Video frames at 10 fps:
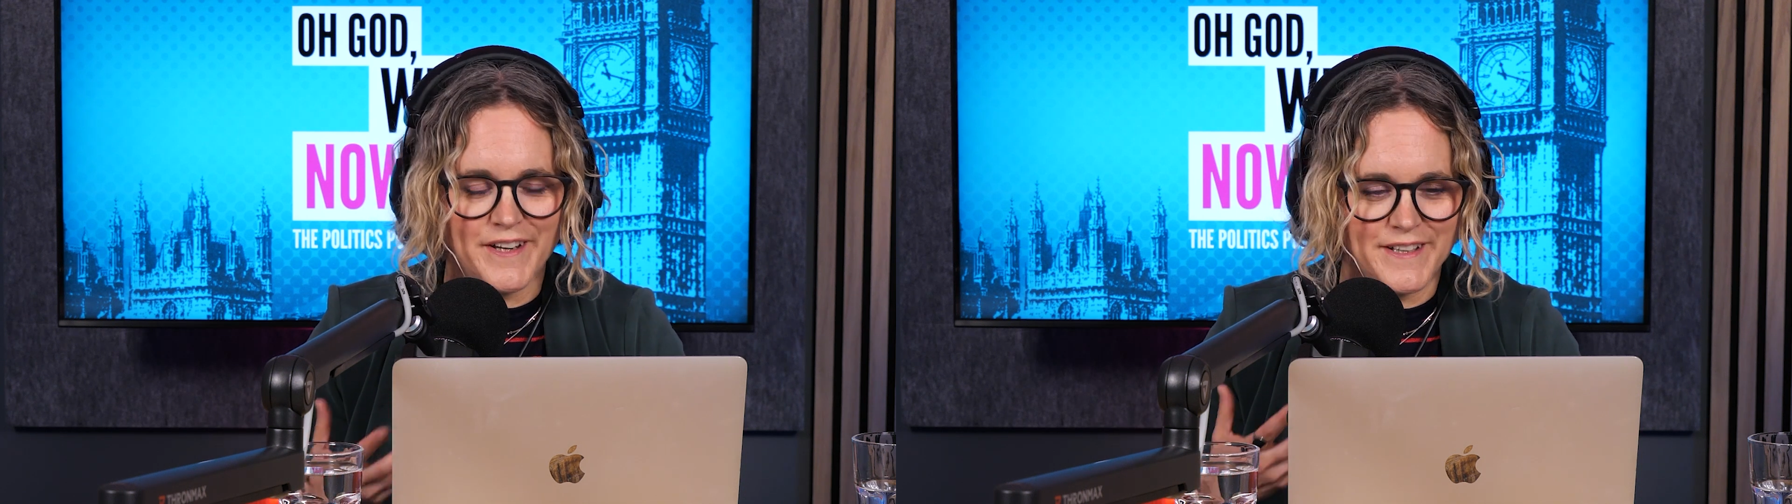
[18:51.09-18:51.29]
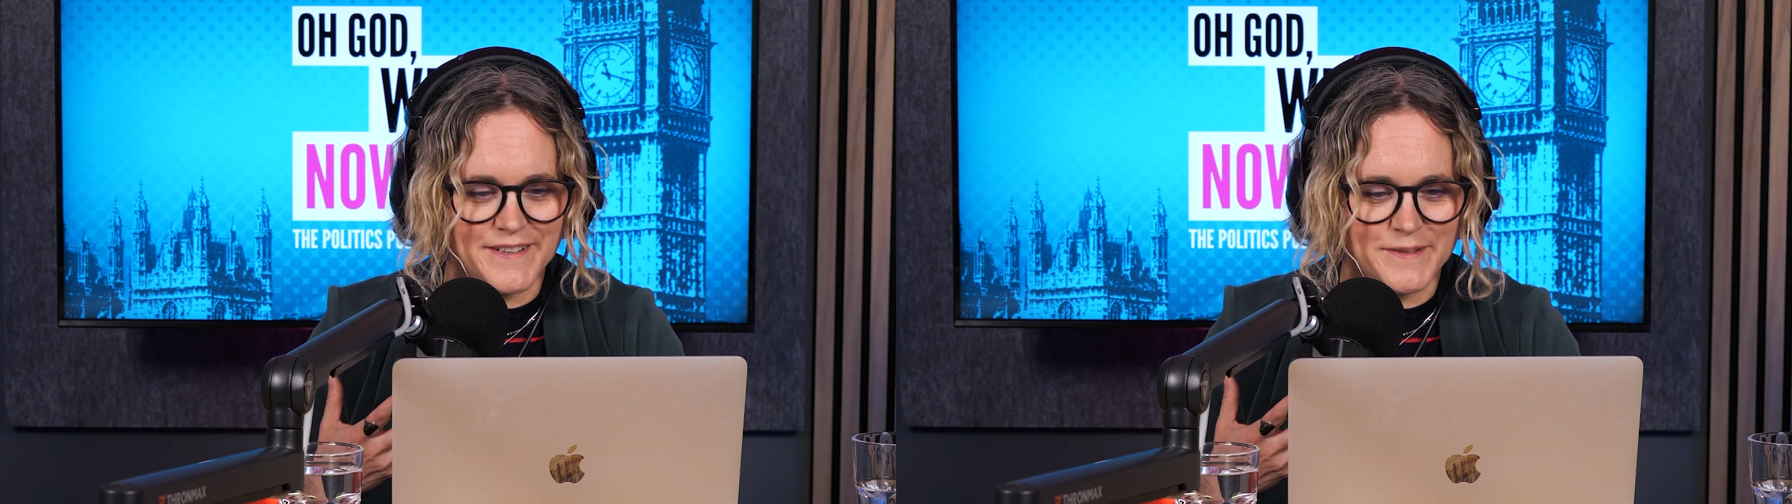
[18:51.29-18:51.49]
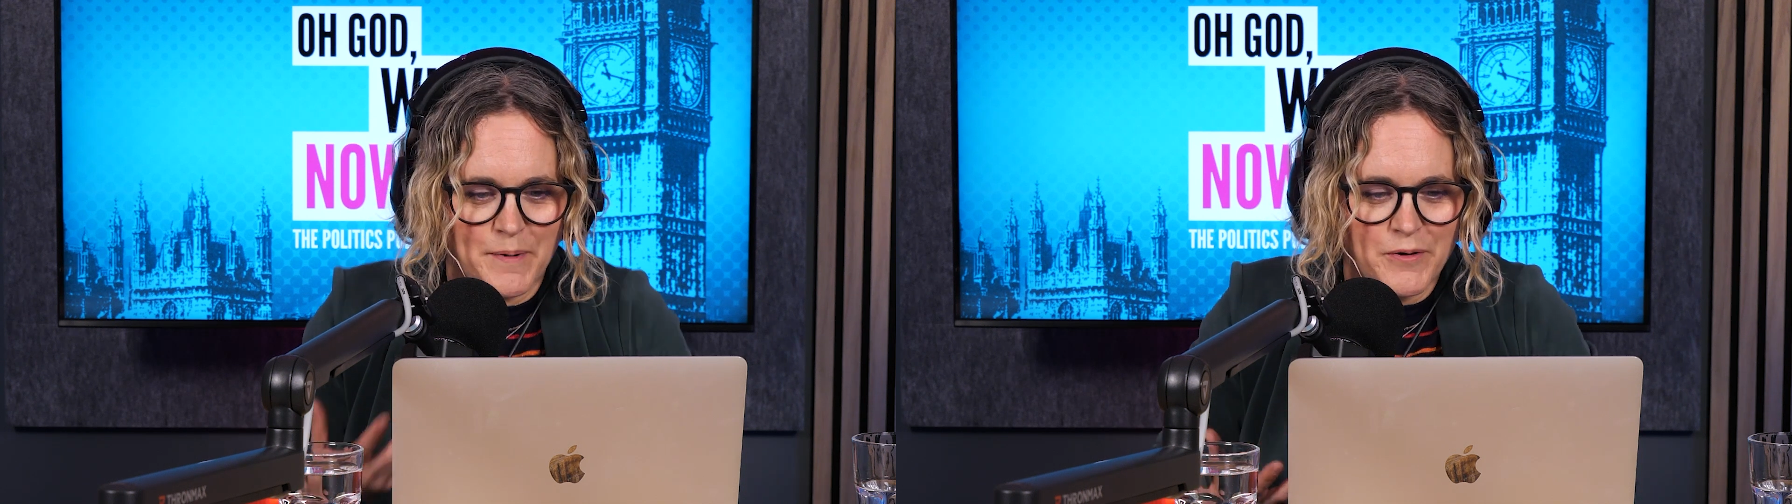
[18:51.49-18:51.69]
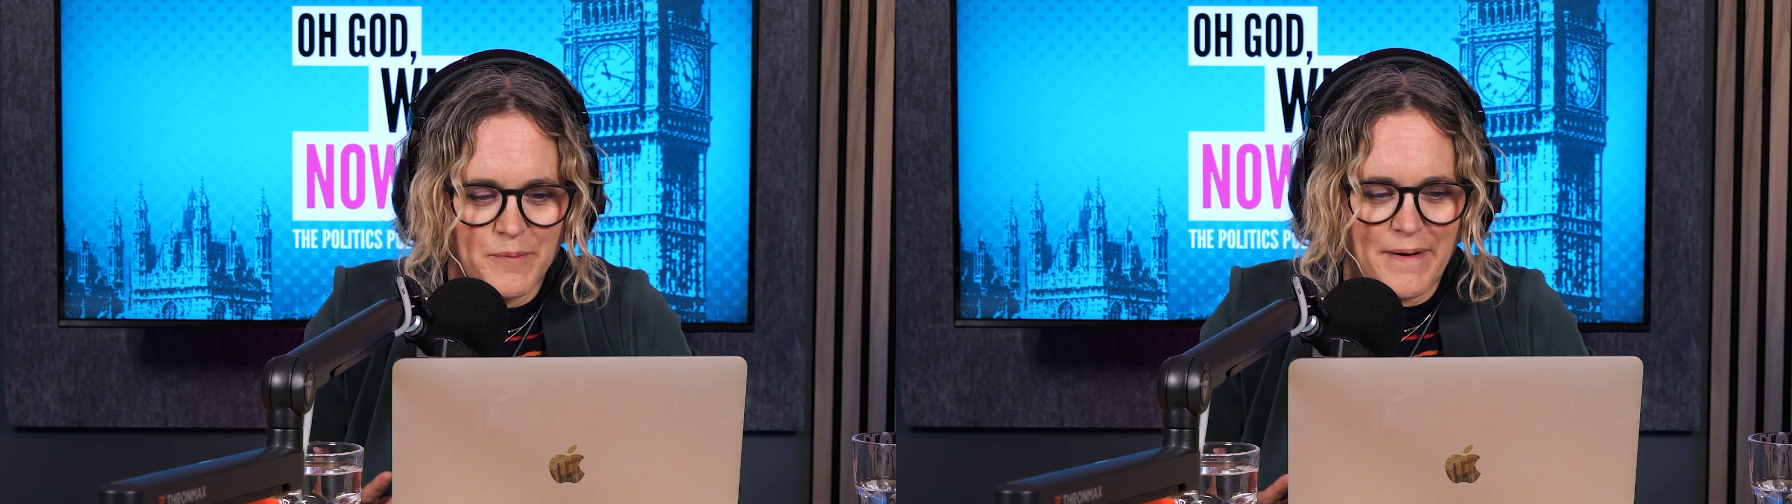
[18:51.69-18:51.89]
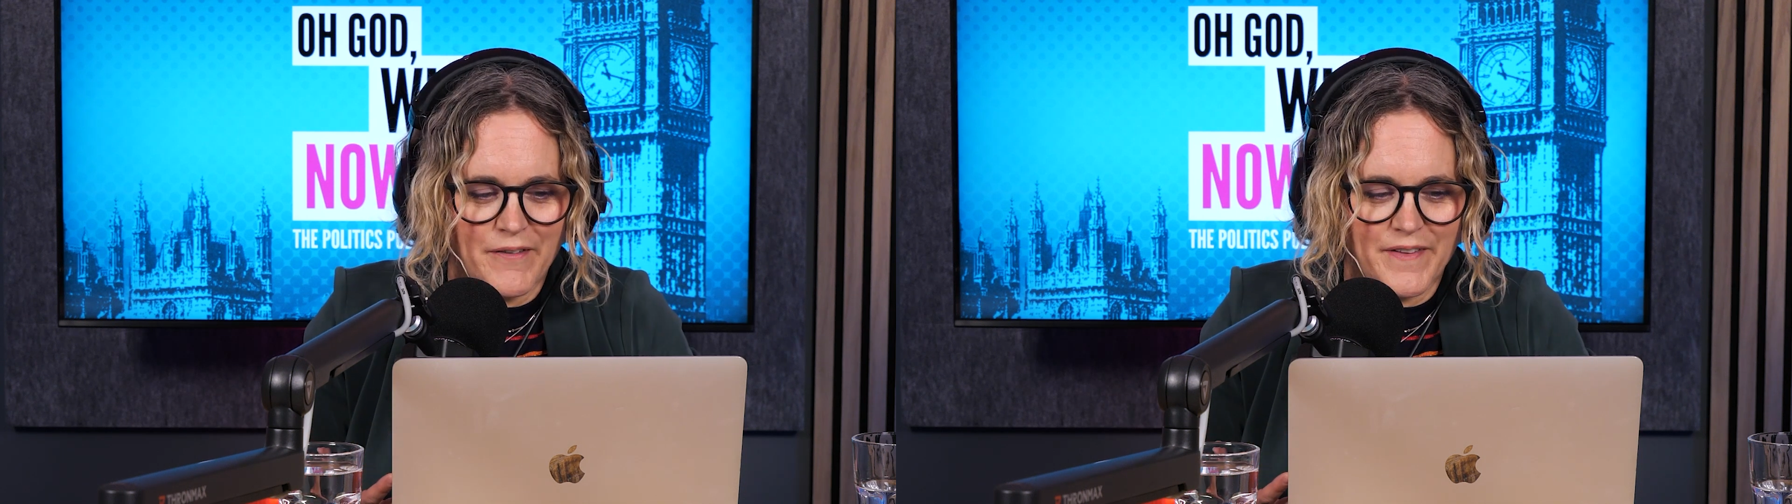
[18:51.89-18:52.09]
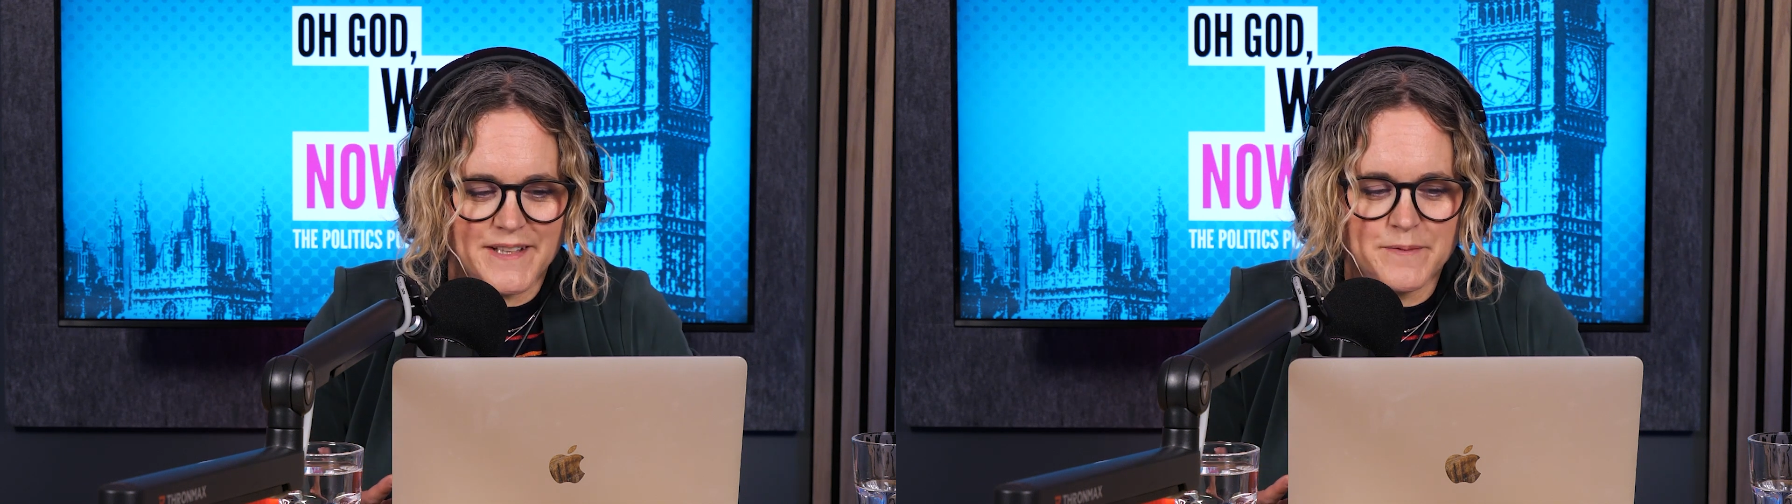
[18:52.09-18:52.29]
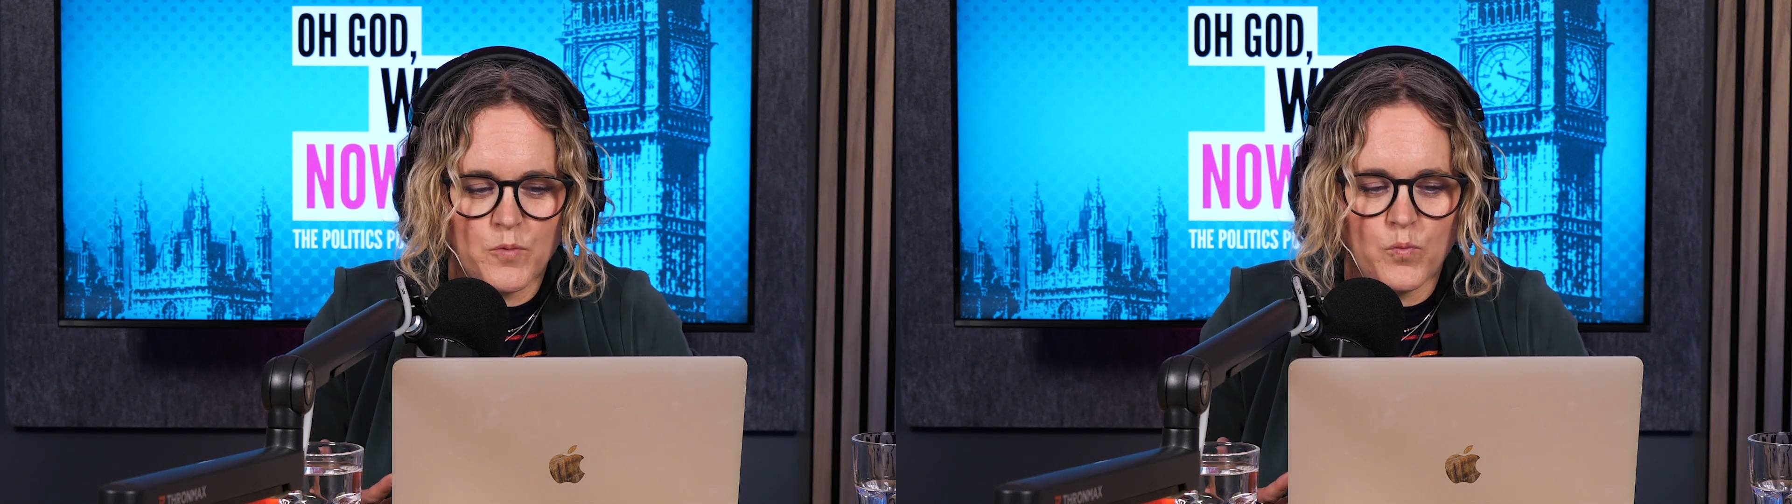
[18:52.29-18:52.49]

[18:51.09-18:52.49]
and he spoke about this.